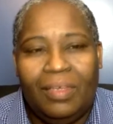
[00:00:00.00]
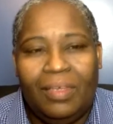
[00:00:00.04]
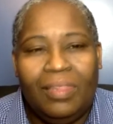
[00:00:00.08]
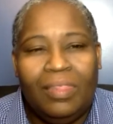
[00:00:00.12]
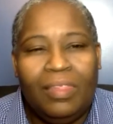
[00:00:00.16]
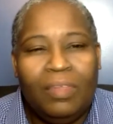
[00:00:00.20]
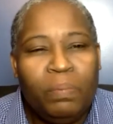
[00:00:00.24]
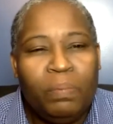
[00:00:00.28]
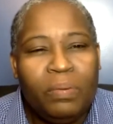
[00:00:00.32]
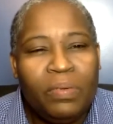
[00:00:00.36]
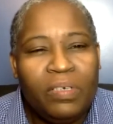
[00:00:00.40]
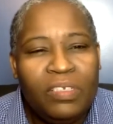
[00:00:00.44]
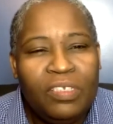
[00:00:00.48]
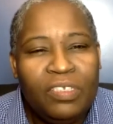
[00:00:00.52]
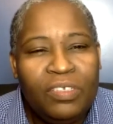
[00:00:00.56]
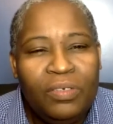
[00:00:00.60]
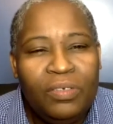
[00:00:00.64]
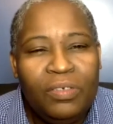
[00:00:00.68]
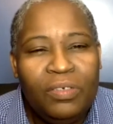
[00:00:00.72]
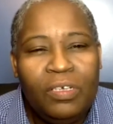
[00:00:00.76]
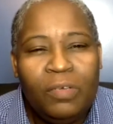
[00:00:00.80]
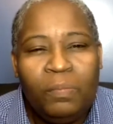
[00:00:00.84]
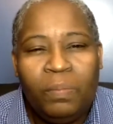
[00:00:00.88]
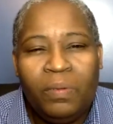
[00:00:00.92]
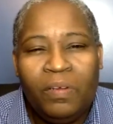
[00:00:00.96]
The
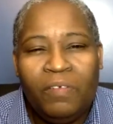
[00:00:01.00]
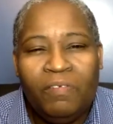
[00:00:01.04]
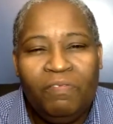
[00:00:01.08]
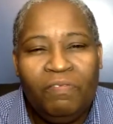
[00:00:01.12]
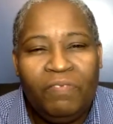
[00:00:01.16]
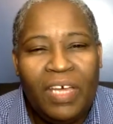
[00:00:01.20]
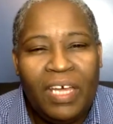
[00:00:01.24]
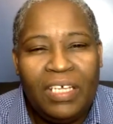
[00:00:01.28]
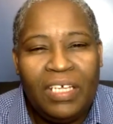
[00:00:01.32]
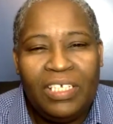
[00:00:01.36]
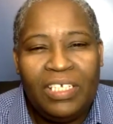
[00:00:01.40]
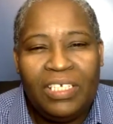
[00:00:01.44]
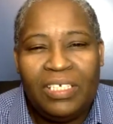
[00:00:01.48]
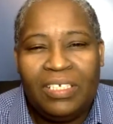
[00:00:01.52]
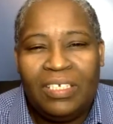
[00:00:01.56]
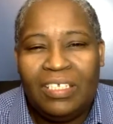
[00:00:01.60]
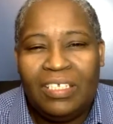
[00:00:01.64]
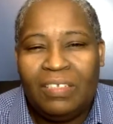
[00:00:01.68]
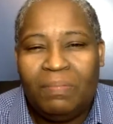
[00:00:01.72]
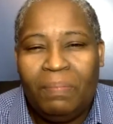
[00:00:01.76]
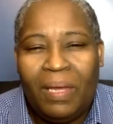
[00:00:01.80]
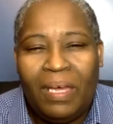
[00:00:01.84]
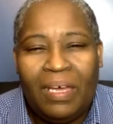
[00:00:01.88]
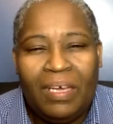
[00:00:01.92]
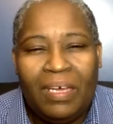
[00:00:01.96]
pursuit of perfection
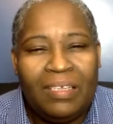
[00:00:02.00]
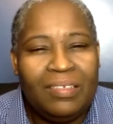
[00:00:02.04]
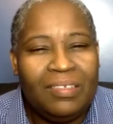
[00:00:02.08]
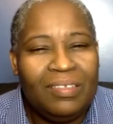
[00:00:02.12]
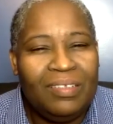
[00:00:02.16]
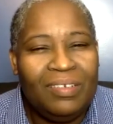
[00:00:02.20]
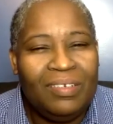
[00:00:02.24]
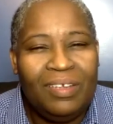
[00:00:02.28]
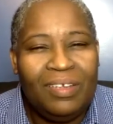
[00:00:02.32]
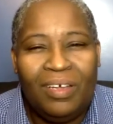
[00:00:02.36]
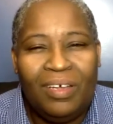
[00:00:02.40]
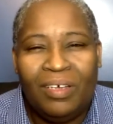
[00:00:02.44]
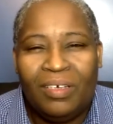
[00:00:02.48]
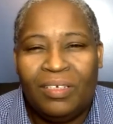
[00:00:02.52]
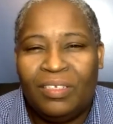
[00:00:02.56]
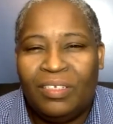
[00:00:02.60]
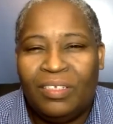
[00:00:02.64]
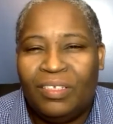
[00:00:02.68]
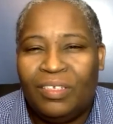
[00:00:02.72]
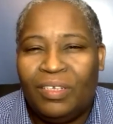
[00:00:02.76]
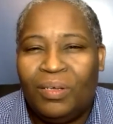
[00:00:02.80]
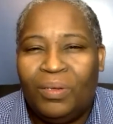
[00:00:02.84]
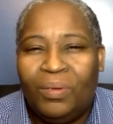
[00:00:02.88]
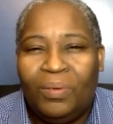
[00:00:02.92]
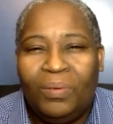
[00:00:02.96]
is passed along
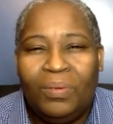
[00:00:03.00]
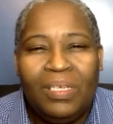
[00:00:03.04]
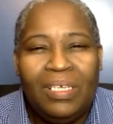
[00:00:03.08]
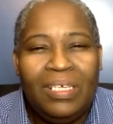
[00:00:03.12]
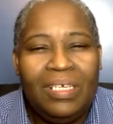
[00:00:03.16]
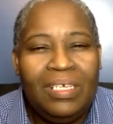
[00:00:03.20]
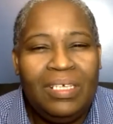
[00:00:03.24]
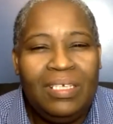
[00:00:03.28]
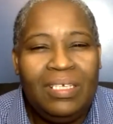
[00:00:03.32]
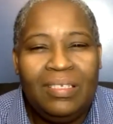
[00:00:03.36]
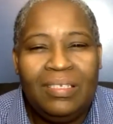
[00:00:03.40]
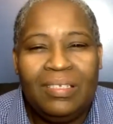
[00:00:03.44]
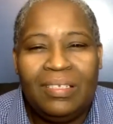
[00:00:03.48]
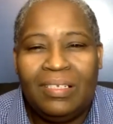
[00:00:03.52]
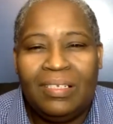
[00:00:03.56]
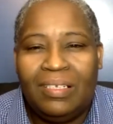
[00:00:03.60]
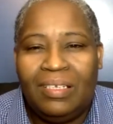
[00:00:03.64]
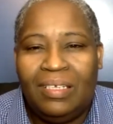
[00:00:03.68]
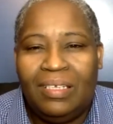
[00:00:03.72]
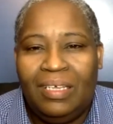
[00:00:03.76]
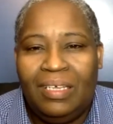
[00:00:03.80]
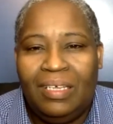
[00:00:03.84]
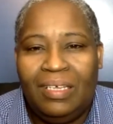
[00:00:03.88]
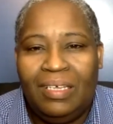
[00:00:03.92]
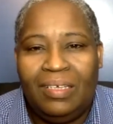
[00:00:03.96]
so
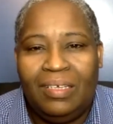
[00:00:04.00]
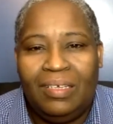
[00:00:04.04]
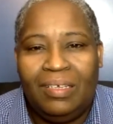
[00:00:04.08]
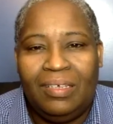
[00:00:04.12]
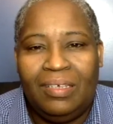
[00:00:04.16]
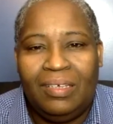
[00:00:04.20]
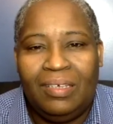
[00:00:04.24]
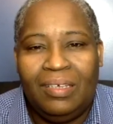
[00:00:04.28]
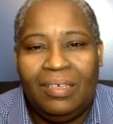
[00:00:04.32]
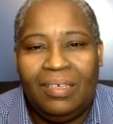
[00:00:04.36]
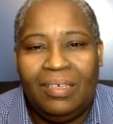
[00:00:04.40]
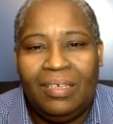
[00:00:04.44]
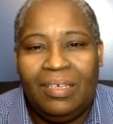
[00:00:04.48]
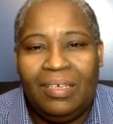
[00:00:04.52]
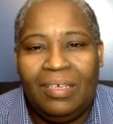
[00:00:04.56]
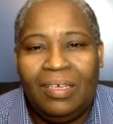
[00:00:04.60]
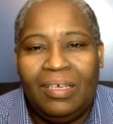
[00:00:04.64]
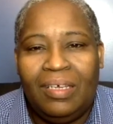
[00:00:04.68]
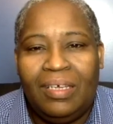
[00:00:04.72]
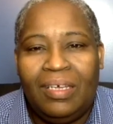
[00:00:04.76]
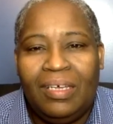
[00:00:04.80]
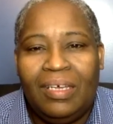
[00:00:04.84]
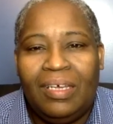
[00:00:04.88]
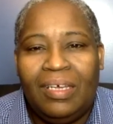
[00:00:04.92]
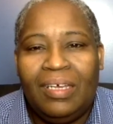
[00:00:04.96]
easily.
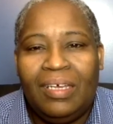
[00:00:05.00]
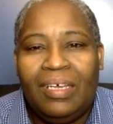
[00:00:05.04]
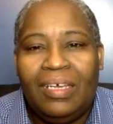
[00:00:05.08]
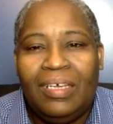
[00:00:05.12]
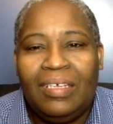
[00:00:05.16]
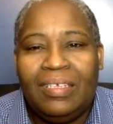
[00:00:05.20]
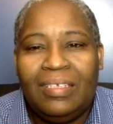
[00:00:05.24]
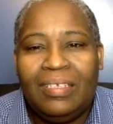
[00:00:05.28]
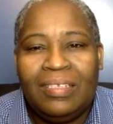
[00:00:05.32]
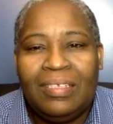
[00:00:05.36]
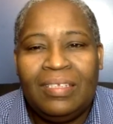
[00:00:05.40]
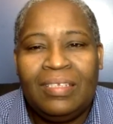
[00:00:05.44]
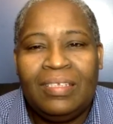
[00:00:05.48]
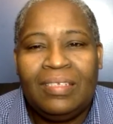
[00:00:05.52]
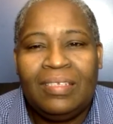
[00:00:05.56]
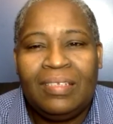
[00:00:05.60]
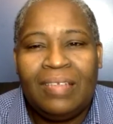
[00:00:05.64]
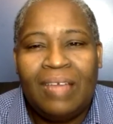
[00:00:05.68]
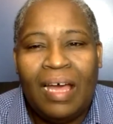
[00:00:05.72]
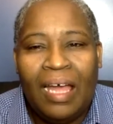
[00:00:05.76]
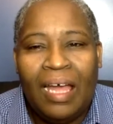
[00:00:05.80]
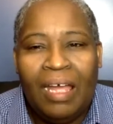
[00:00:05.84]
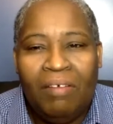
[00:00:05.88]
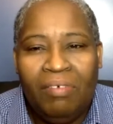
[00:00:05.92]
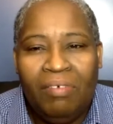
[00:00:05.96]
It is a
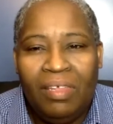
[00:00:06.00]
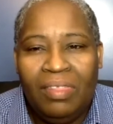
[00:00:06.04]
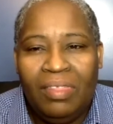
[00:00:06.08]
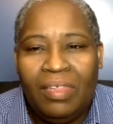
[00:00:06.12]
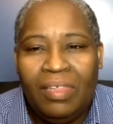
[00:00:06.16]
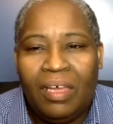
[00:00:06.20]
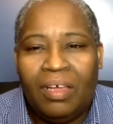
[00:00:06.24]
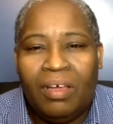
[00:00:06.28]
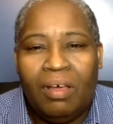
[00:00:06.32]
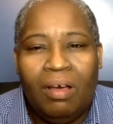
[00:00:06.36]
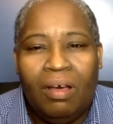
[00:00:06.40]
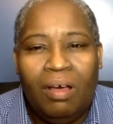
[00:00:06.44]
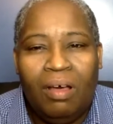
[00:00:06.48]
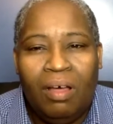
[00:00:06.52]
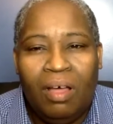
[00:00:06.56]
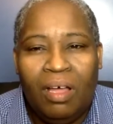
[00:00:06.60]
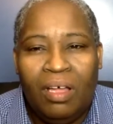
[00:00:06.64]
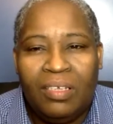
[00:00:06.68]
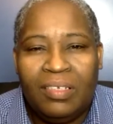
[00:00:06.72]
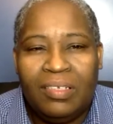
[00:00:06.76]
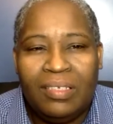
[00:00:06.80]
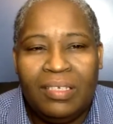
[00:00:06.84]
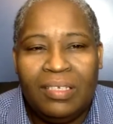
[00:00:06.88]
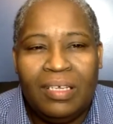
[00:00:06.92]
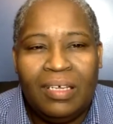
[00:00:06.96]
siren that
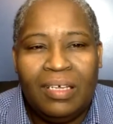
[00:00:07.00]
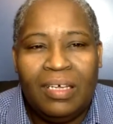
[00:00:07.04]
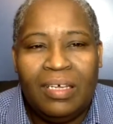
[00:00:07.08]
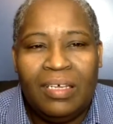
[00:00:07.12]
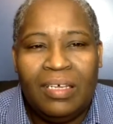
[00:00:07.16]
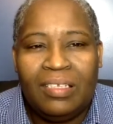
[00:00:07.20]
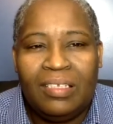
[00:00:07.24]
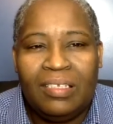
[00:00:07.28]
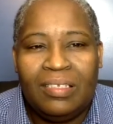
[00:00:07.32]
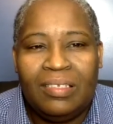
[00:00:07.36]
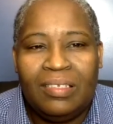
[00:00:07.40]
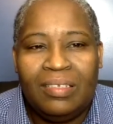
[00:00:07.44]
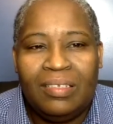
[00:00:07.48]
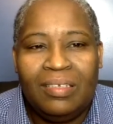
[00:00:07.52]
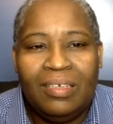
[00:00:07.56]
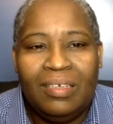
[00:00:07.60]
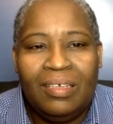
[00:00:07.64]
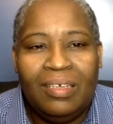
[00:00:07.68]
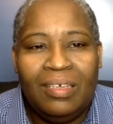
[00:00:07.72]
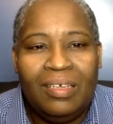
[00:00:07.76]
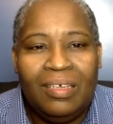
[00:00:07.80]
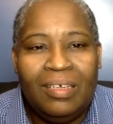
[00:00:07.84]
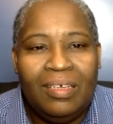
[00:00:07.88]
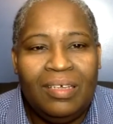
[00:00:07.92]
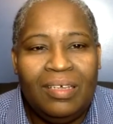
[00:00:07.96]
calls to us,
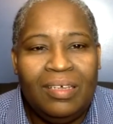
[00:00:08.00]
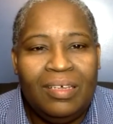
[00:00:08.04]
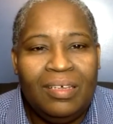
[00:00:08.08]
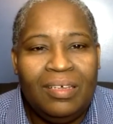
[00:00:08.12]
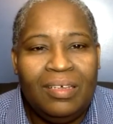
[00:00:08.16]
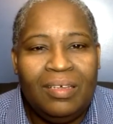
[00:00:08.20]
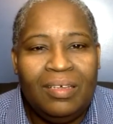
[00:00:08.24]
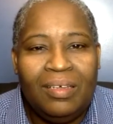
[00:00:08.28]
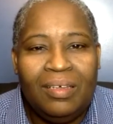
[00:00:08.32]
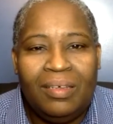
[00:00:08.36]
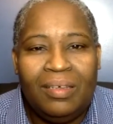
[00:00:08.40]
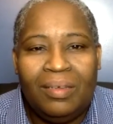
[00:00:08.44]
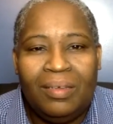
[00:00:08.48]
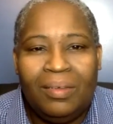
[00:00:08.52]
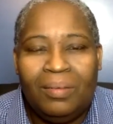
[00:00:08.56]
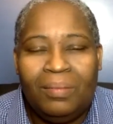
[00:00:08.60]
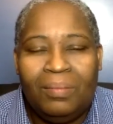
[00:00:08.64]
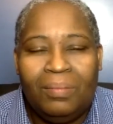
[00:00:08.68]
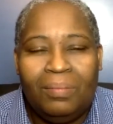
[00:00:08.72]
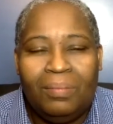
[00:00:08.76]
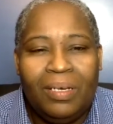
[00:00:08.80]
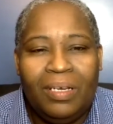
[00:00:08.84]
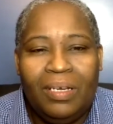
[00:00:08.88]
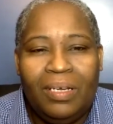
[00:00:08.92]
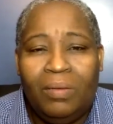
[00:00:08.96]

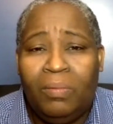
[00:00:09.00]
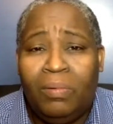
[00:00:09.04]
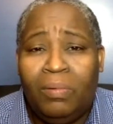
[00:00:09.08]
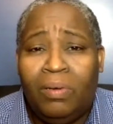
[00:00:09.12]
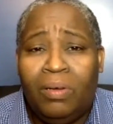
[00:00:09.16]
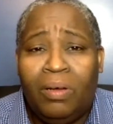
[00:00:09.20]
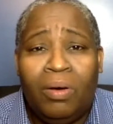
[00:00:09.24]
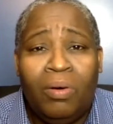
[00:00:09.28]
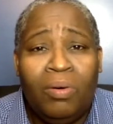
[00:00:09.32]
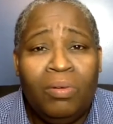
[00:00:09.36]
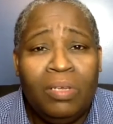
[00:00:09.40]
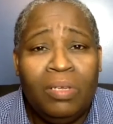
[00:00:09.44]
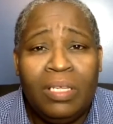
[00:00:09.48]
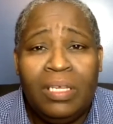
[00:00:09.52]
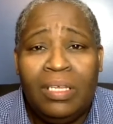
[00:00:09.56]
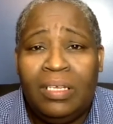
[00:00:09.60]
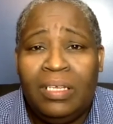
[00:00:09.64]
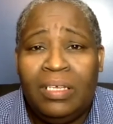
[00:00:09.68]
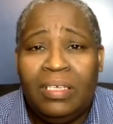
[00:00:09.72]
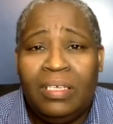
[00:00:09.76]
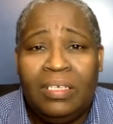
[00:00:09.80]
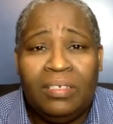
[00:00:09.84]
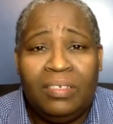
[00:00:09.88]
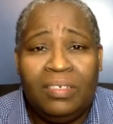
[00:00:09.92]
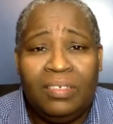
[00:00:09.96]
but it will only
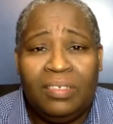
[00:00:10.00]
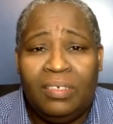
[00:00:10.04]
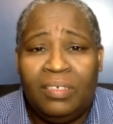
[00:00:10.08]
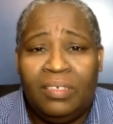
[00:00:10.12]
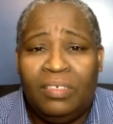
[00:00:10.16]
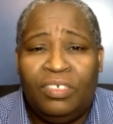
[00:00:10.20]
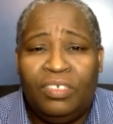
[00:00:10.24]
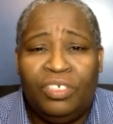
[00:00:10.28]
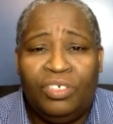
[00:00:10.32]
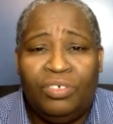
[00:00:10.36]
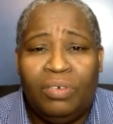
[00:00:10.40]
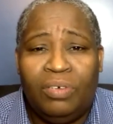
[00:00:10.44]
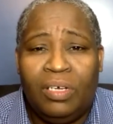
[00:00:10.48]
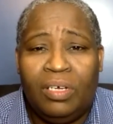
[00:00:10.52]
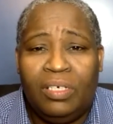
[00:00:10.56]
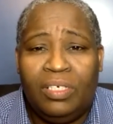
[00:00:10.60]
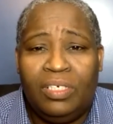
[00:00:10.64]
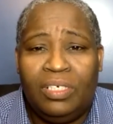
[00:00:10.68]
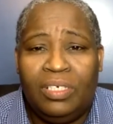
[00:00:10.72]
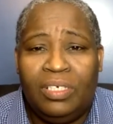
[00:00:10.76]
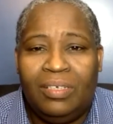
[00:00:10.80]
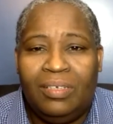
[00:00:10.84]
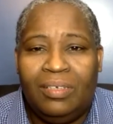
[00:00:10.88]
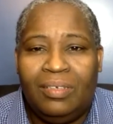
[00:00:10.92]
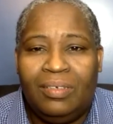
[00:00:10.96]
lead us to
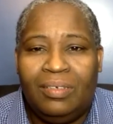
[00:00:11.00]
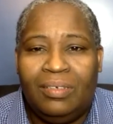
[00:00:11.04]
destruction.